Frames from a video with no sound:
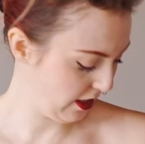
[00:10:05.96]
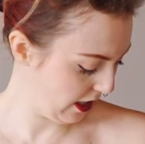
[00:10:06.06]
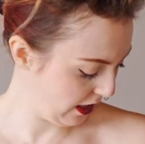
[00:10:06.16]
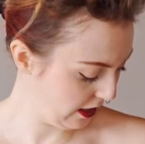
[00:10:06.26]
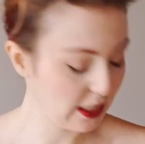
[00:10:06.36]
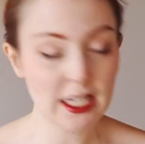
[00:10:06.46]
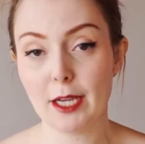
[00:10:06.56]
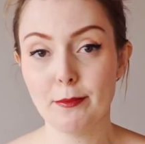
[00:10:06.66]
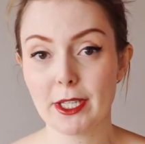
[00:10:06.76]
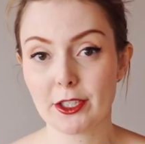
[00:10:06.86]
and it
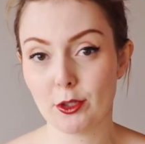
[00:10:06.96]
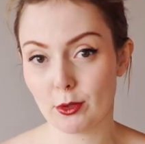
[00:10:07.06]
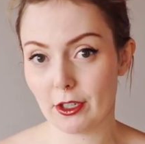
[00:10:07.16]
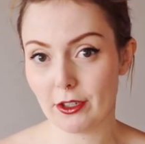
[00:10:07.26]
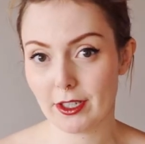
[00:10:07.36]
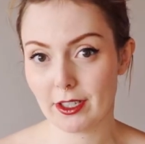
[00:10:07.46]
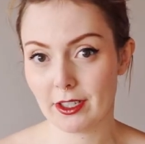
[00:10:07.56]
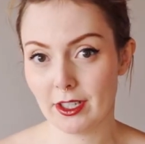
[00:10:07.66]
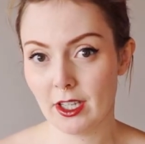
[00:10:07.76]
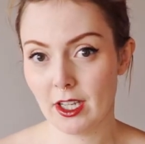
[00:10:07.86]
can be a cute look.
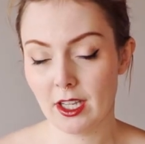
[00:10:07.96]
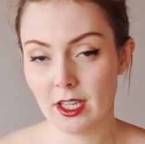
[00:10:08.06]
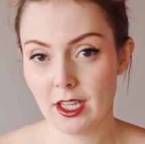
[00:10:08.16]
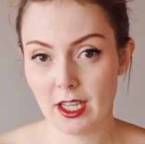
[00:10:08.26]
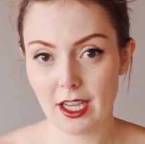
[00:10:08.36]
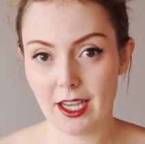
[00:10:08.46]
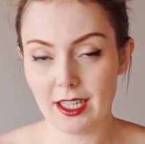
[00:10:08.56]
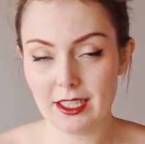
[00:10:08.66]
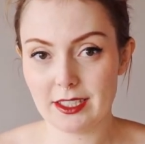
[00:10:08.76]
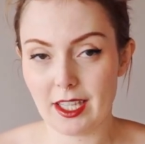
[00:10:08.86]

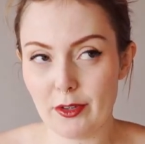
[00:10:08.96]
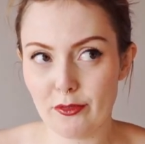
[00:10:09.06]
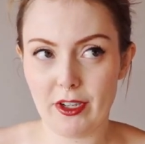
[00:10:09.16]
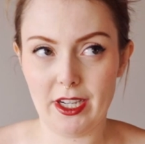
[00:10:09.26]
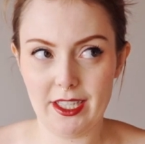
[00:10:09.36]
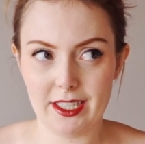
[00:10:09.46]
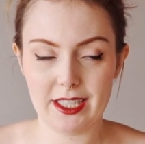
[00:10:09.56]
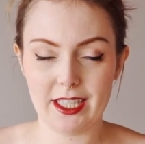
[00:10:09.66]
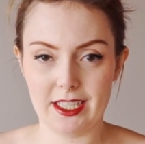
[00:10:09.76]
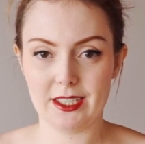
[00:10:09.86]
And if I
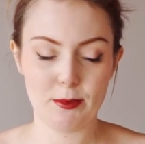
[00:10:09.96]
can't,